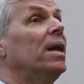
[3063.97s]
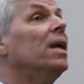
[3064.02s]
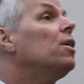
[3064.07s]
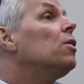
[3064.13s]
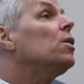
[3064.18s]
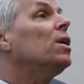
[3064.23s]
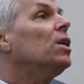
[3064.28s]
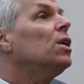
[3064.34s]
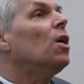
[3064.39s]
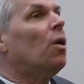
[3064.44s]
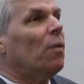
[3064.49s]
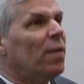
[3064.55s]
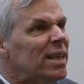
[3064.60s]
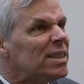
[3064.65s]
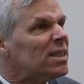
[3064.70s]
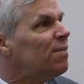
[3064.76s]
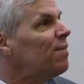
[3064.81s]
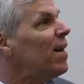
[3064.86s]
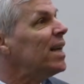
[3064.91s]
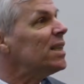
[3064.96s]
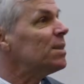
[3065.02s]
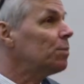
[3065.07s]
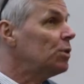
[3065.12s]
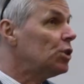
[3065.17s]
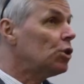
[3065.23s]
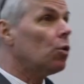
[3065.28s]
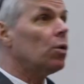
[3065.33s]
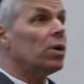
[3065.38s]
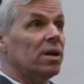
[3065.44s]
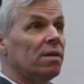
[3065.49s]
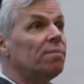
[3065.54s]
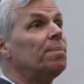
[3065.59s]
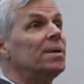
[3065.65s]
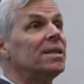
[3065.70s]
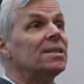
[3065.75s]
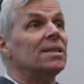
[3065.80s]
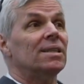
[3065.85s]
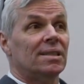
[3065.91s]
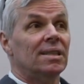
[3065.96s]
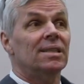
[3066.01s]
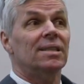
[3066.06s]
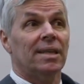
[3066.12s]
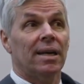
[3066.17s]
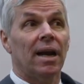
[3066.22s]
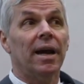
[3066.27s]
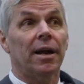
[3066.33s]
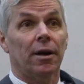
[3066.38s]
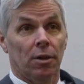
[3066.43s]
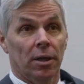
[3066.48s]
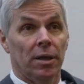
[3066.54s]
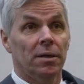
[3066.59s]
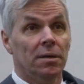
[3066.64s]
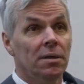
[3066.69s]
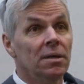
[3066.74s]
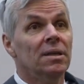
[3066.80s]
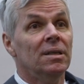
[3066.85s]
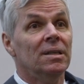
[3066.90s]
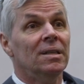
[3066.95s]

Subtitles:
And that's the vast majority of businesses in Ireland